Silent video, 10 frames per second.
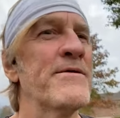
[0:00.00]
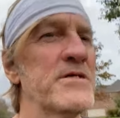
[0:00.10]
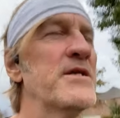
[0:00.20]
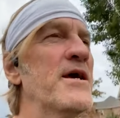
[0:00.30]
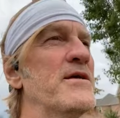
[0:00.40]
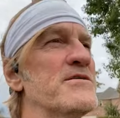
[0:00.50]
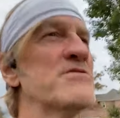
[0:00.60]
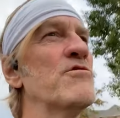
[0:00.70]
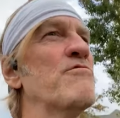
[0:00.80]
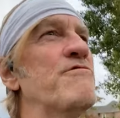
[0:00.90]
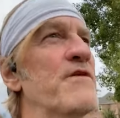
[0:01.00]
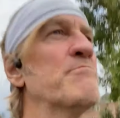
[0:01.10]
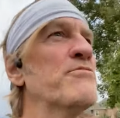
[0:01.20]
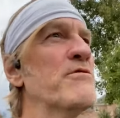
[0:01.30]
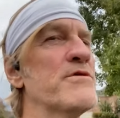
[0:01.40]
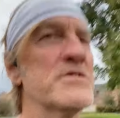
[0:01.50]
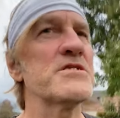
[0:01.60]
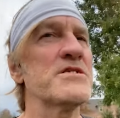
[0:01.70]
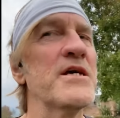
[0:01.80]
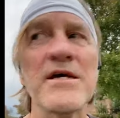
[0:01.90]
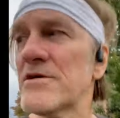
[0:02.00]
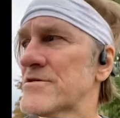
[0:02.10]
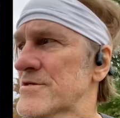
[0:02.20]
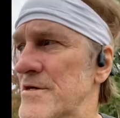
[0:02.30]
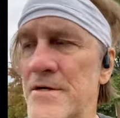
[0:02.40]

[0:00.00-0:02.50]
Today is November the 6th,